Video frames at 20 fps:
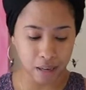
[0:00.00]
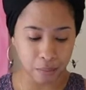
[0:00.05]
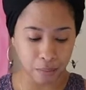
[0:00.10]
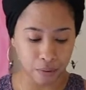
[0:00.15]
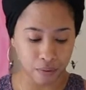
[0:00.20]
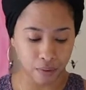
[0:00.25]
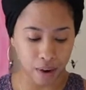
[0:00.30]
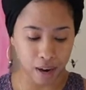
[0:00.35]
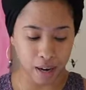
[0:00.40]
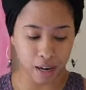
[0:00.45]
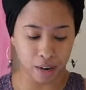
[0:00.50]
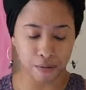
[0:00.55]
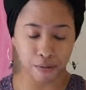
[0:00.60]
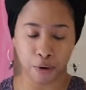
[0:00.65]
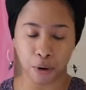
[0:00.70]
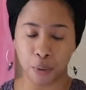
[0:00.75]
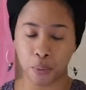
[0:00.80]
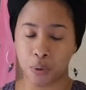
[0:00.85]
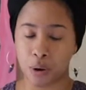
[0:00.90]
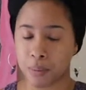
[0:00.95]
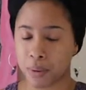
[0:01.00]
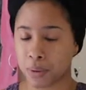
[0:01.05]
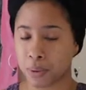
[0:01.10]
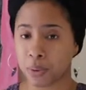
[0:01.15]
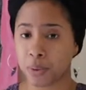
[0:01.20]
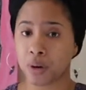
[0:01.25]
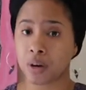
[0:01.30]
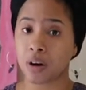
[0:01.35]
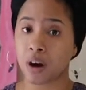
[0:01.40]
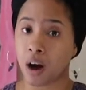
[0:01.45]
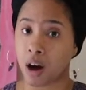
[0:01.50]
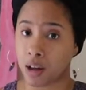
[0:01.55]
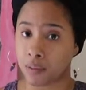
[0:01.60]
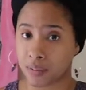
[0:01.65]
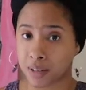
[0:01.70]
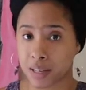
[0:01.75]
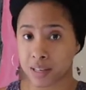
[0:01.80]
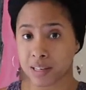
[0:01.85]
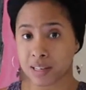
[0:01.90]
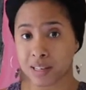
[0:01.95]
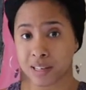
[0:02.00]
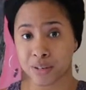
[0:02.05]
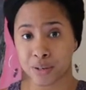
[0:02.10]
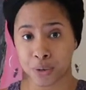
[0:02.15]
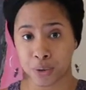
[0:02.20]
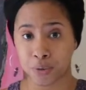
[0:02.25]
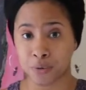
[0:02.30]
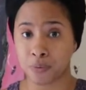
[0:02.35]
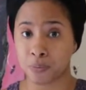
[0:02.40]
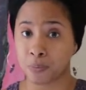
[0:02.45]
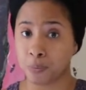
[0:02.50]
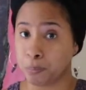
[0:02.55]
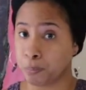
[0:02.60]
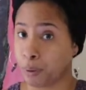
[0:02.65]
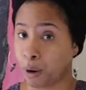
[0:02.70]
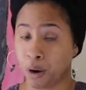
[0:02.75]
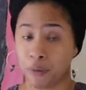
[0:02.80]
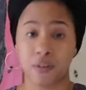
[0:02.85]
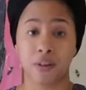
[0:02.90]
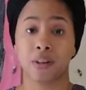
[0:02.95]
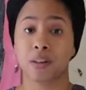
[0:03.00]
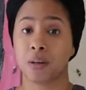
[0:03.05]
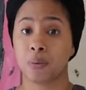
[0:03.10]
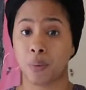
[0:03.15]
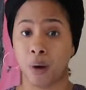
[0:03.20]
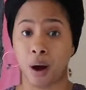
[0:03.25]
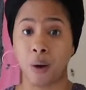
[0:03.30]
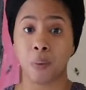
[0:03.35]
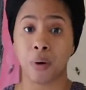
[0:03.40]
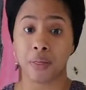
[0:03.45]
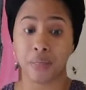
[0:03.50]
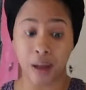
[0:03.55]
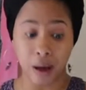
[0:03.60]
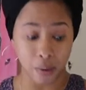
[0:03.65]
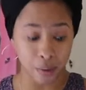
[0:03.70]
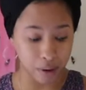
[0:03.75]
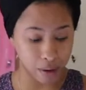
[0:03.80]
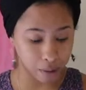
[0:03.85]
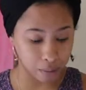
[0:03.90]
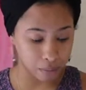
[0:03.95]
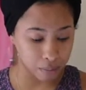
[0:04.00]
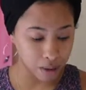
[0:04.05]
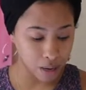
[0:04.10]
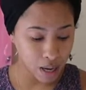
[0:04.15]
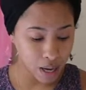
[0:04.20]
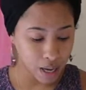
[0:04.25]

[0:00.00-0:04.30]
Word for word: and providing for a woman who can obviously do perfectly well without him.